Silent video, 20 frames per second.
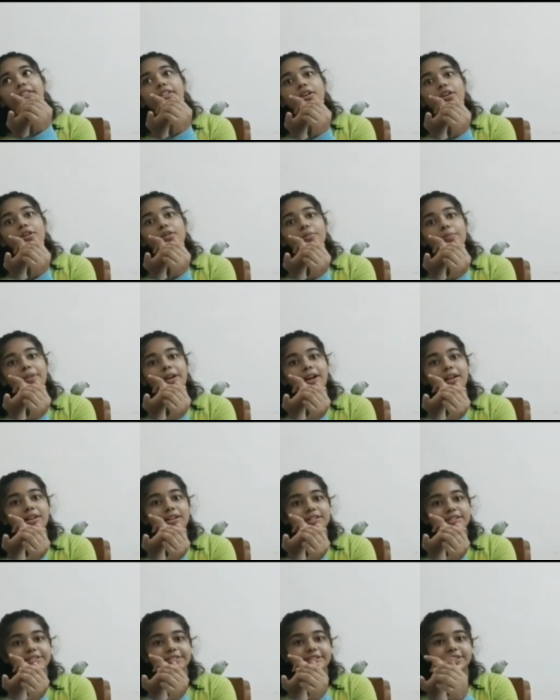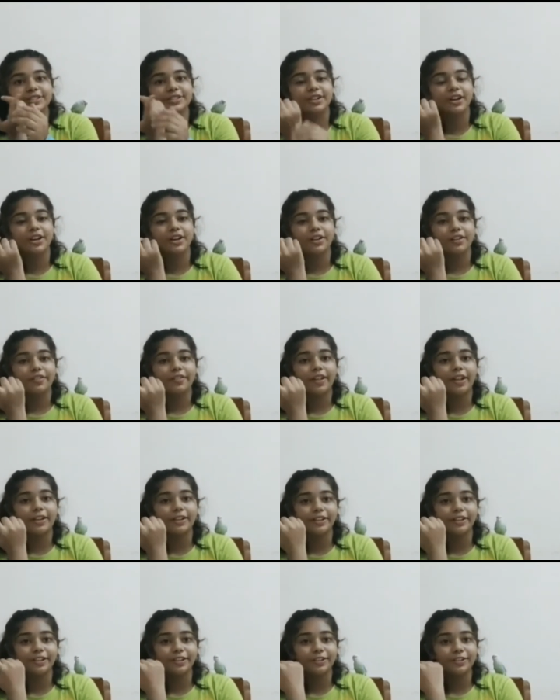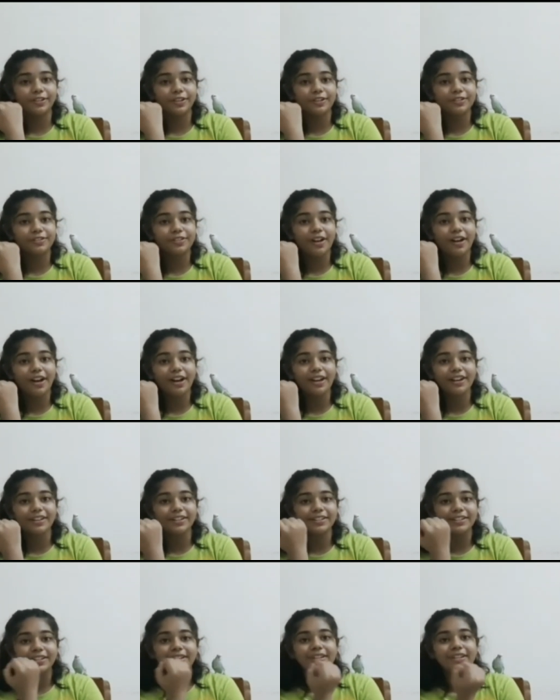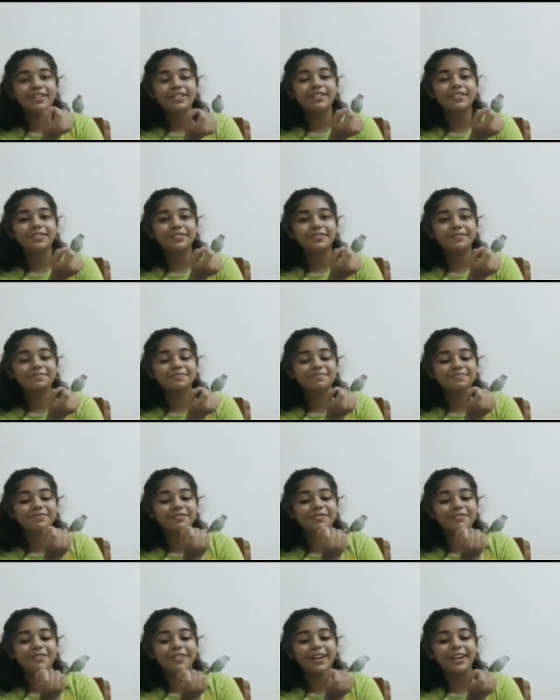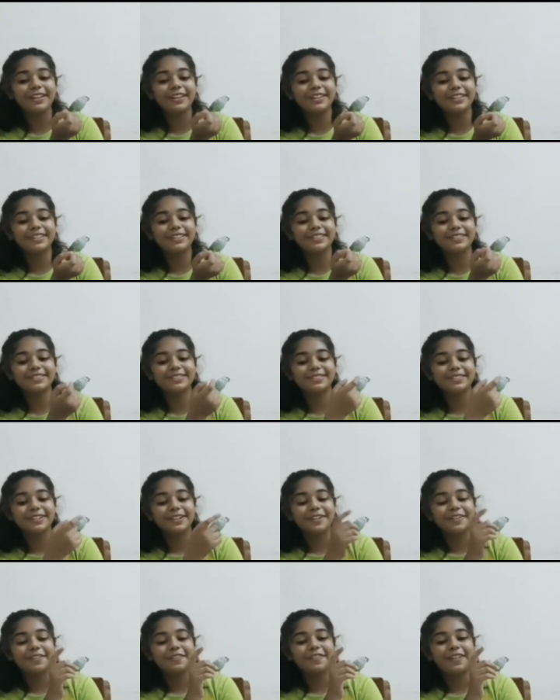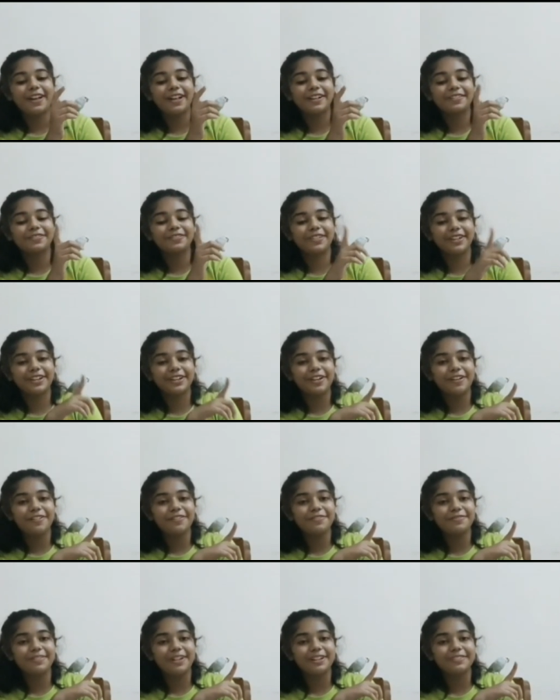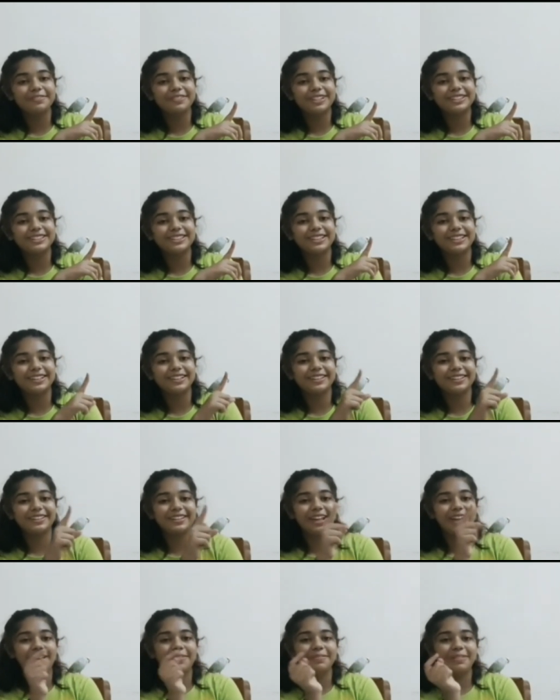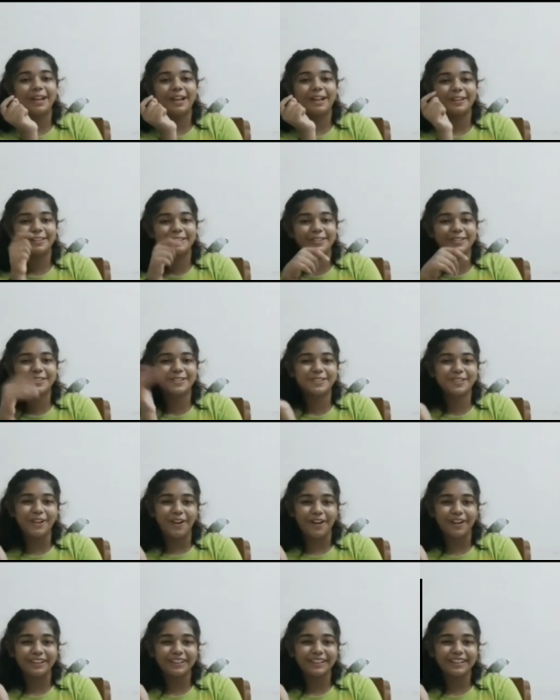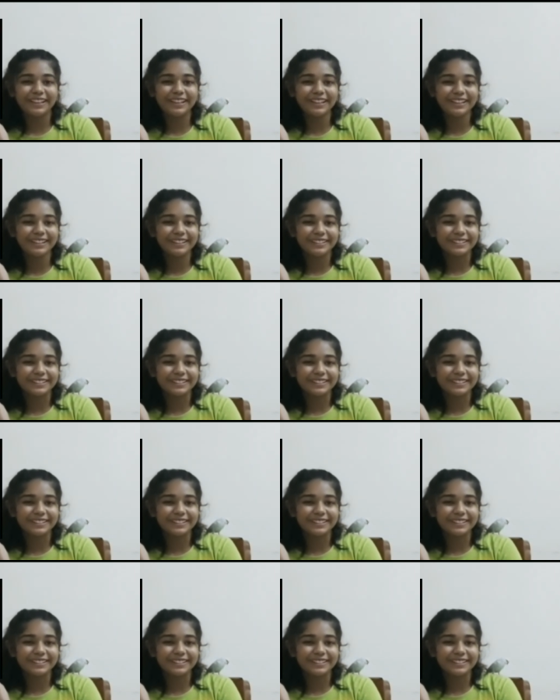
so much. Well, you know what? One, one of my buddies named as Johnny,